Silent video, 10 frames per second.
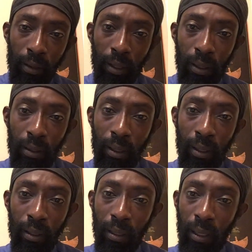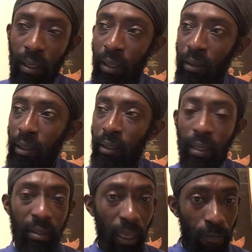the
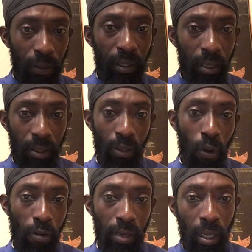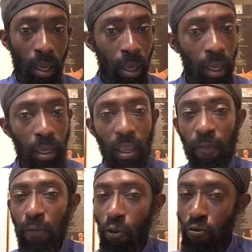nativity story.
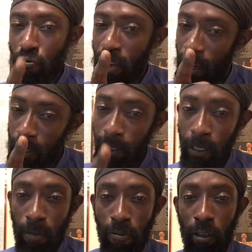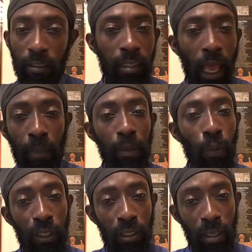If you're really serious, tell me
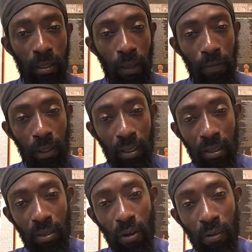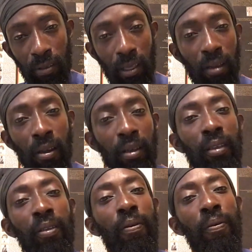which nativity story you're gonna
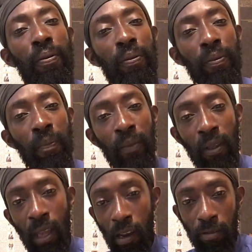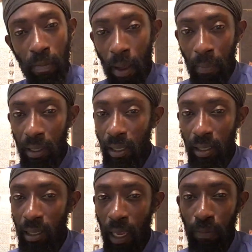use. Remember
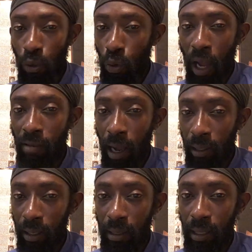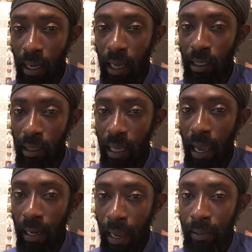these same two characters that I just
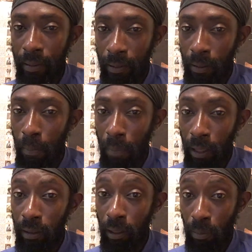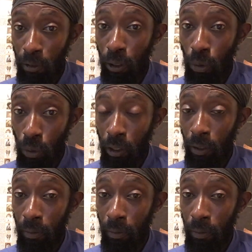highlighted, Matthew and Luke,